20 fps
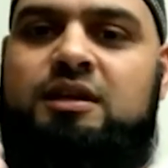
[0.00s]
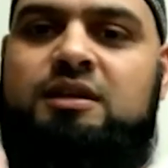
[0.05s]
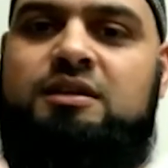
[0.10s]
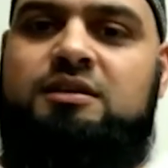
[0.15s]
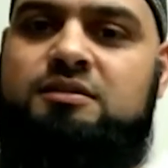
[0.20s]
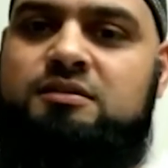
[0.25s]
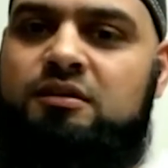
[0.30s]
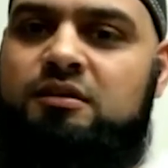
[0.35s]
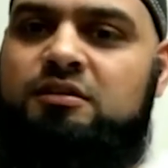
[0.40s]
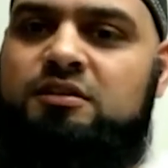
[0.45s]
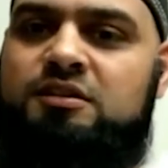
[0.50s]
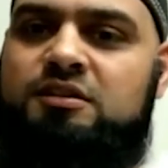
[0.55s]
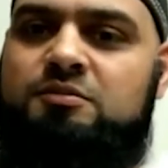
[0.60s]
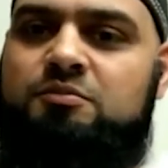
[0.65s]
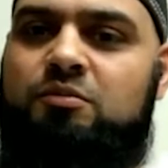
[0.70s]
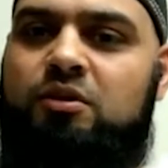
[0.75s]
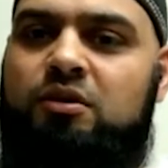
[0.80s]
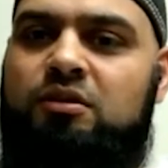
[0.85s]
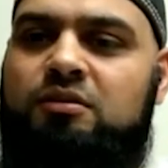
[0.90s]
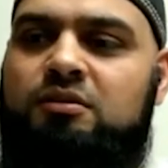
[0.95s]
Start
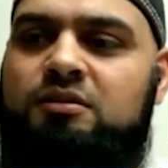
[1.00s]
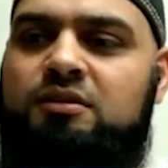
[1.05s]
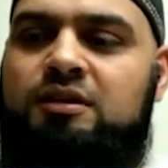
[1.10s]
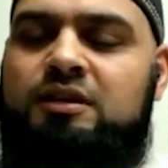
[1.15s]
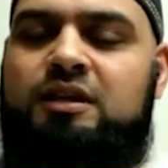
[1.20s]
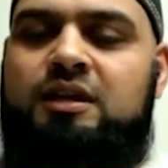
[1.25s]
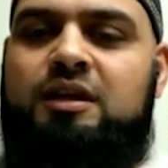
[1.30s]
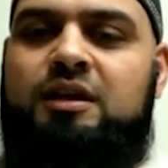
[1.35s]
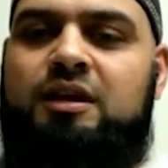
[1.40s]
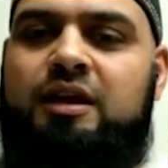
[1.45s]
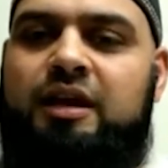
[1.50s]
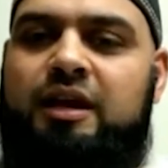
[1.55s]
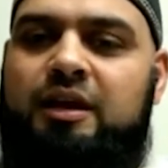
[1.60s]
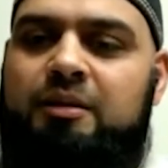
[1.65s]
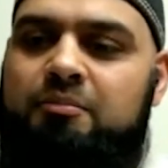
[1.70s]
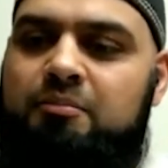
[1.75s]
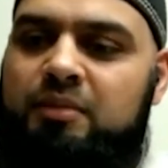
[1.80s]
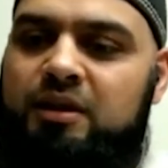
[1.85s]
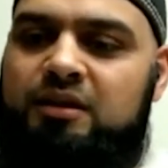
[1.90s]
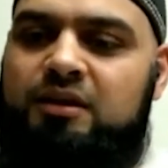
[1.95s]
small,
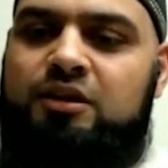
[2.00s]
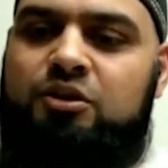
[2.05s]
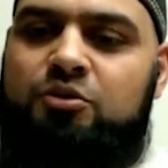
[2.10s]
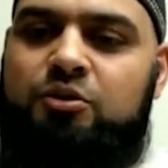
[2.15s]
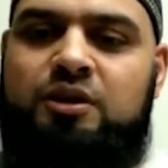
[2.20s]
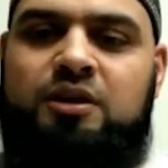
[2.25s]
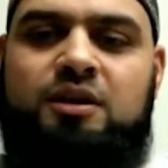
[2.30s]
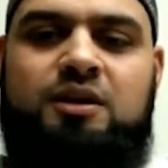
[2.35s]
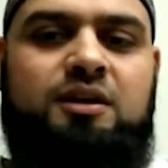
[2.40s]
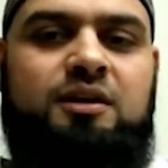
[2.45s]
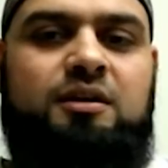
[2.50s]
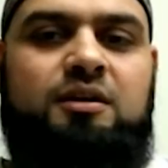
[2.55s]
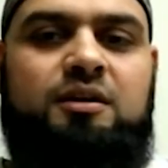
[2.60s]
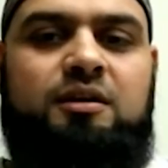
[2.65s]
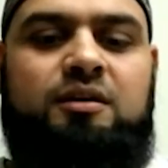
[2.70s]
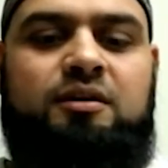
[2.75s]
and make it quick.